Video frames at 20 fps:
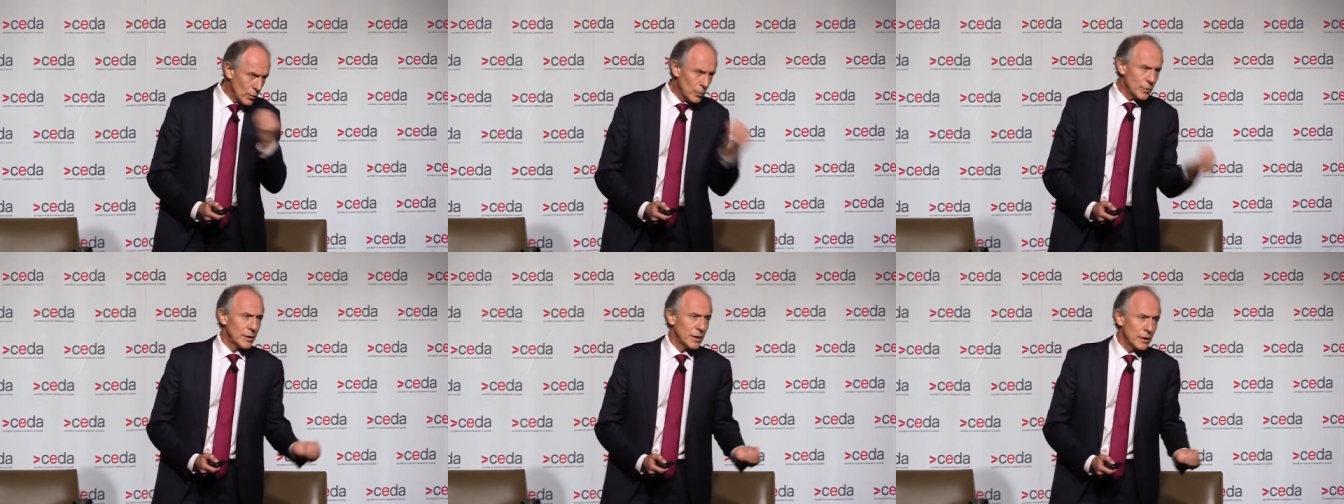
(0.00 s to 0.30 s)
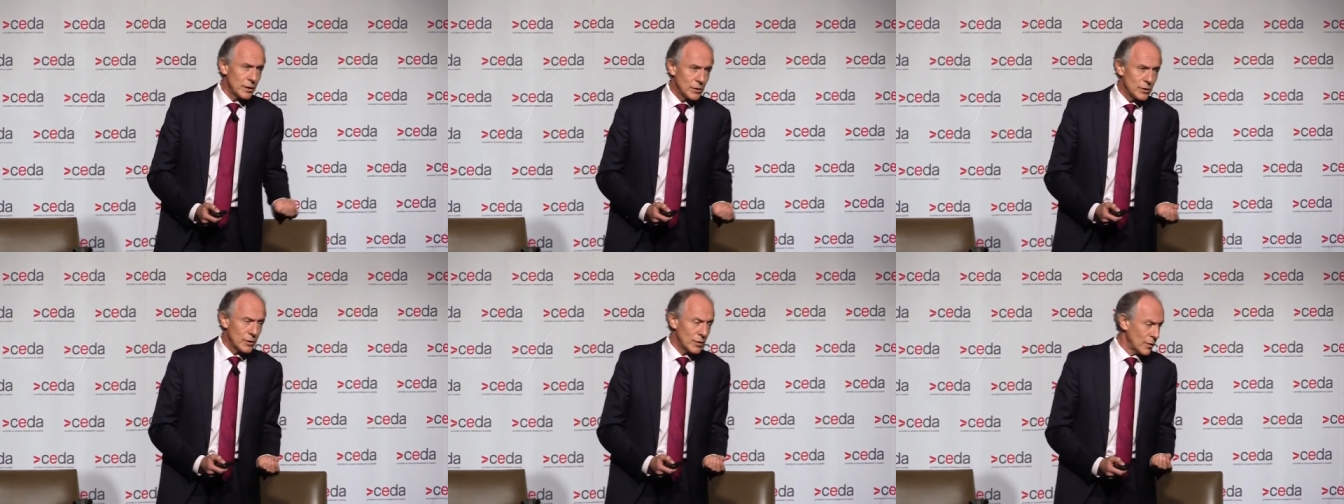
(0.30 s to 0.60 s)
all
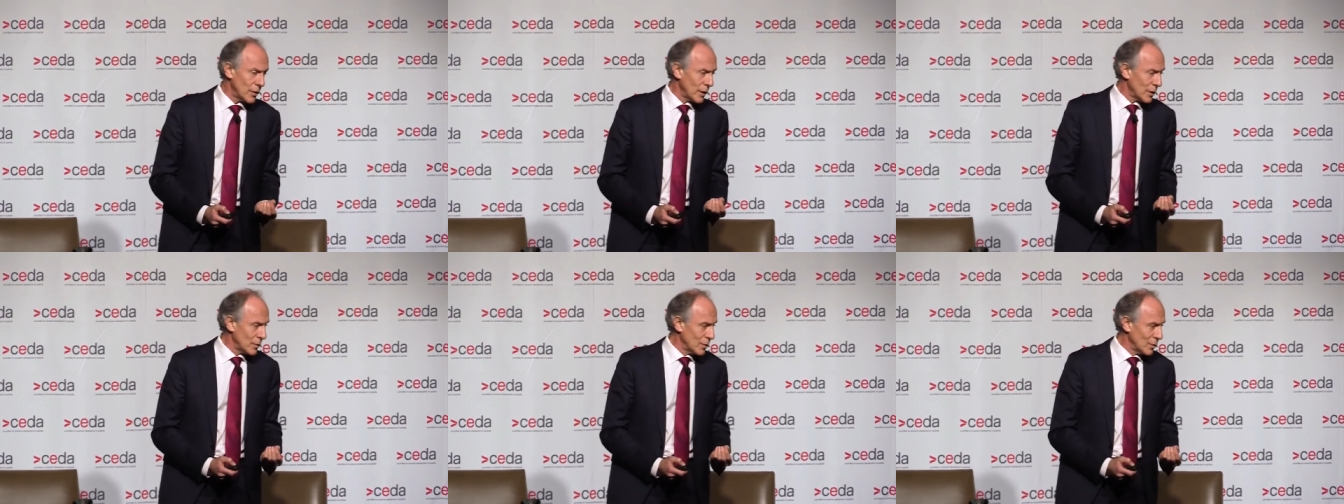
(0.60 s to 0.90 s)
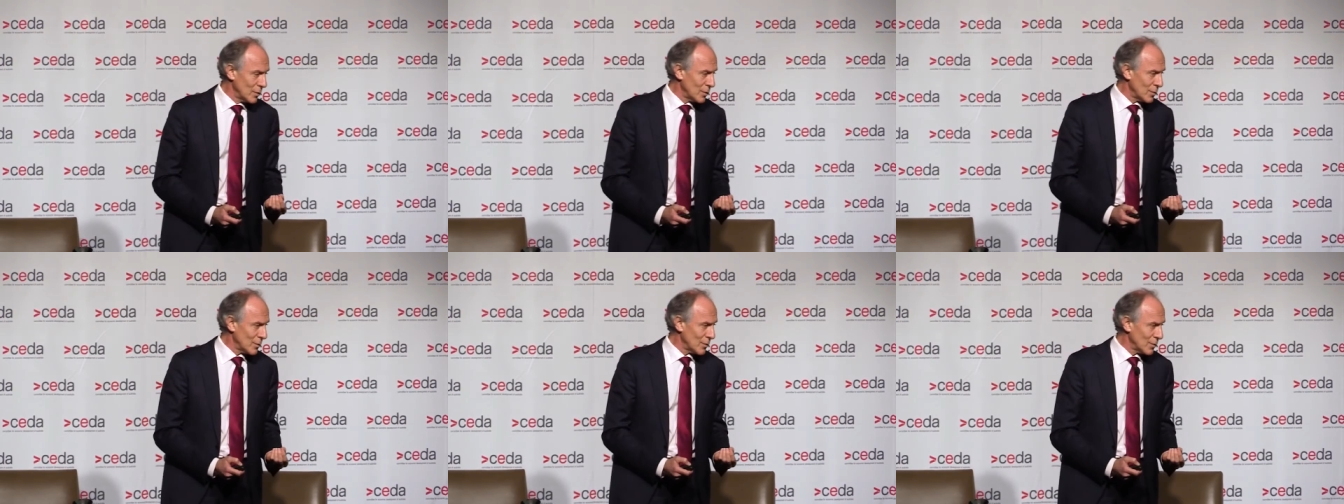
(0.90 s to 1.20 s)
the energy that they
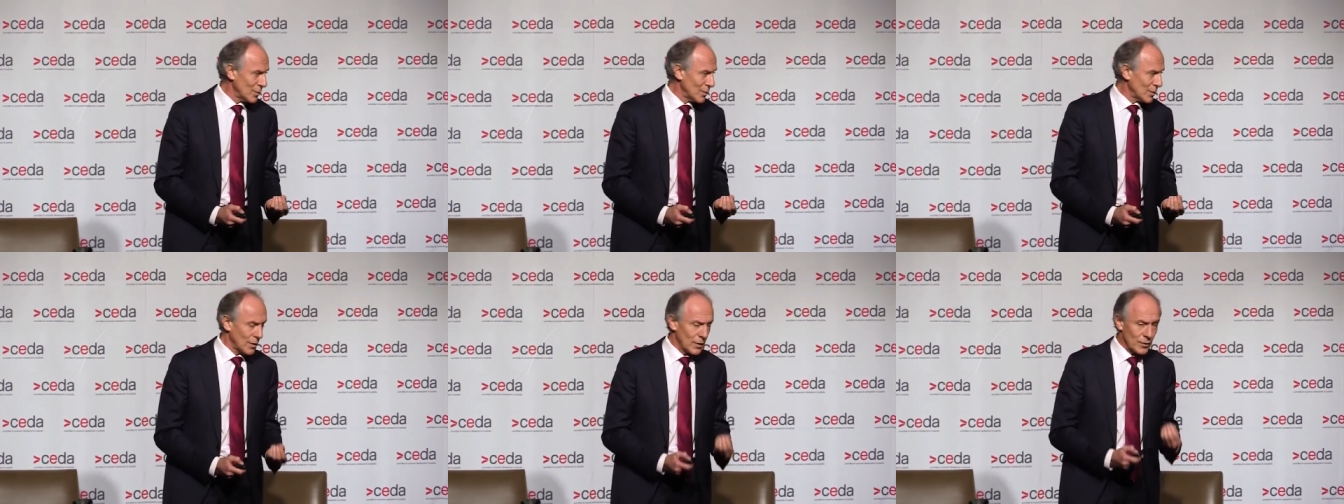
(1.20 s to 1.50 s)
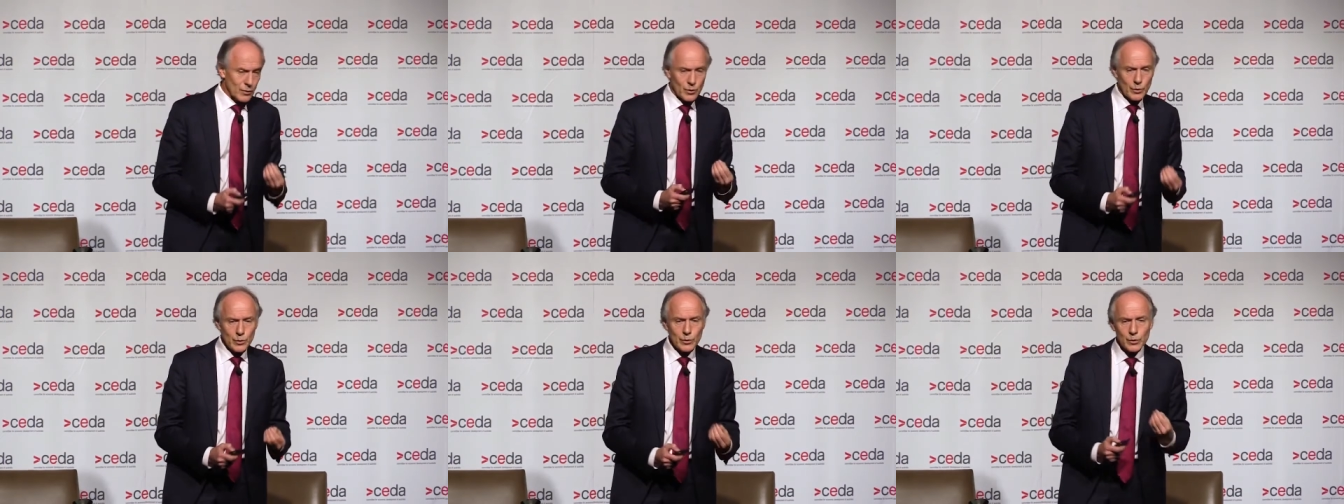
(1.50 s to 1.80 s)
use
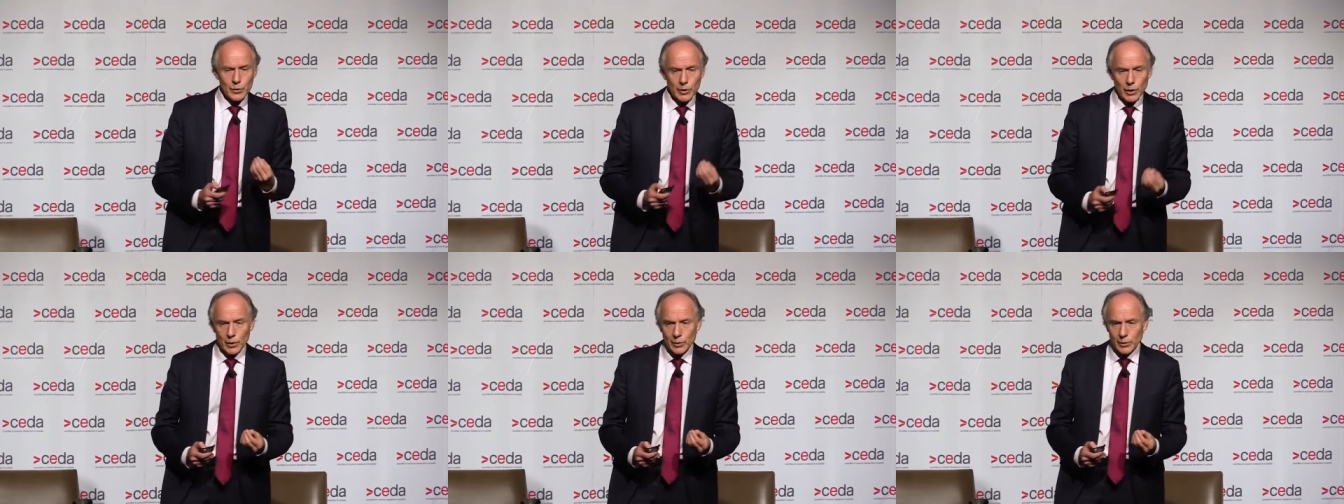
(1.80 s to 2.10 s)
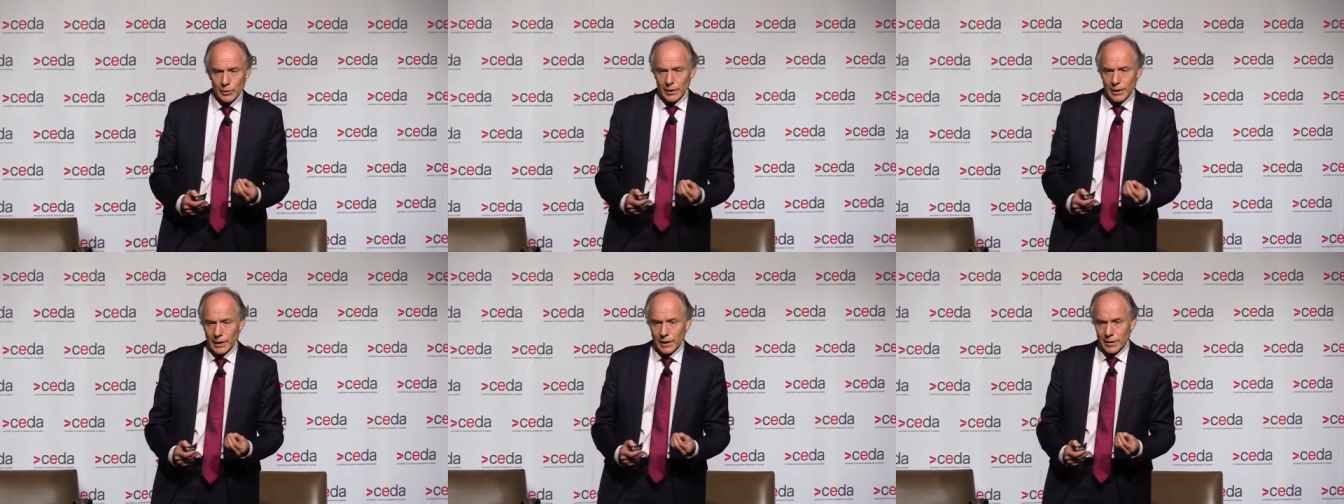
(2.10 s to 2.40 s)
as oil,
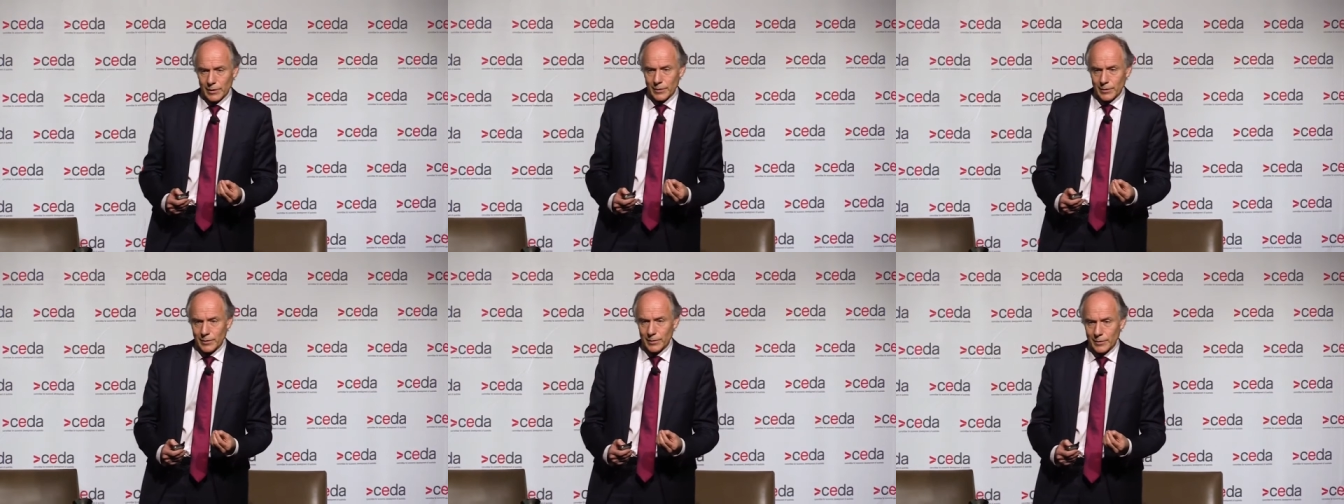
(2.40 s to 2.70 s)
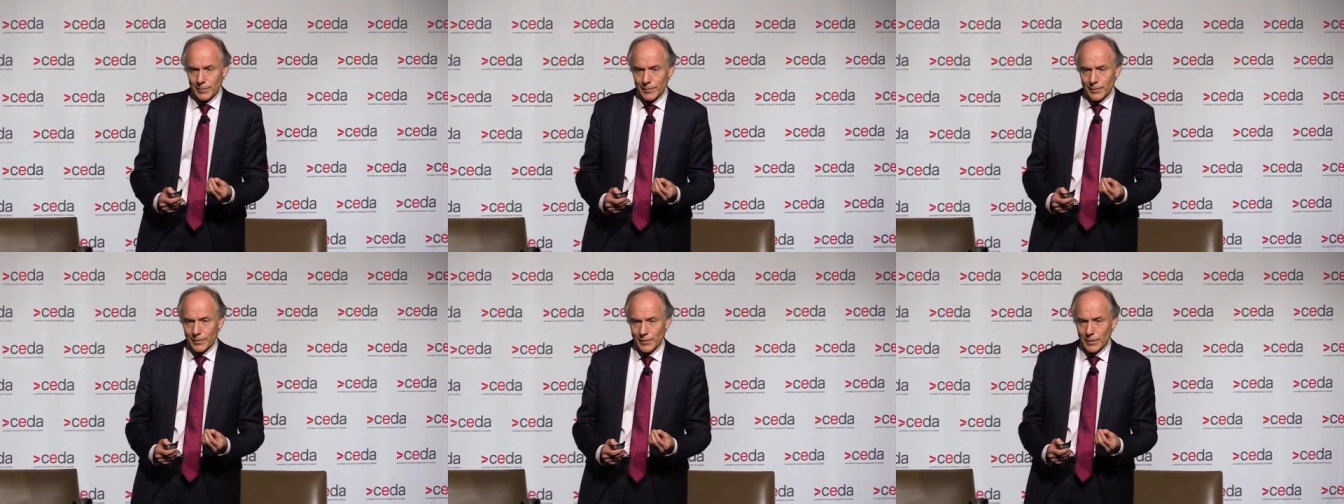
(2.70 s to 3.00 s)
coal, and
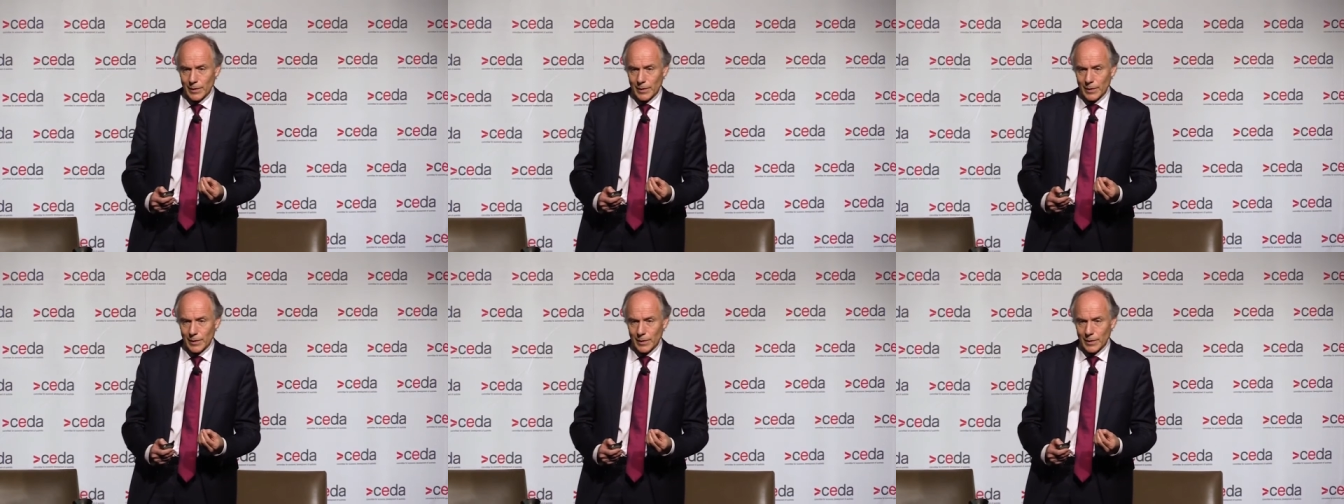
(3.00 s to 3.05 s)
gas.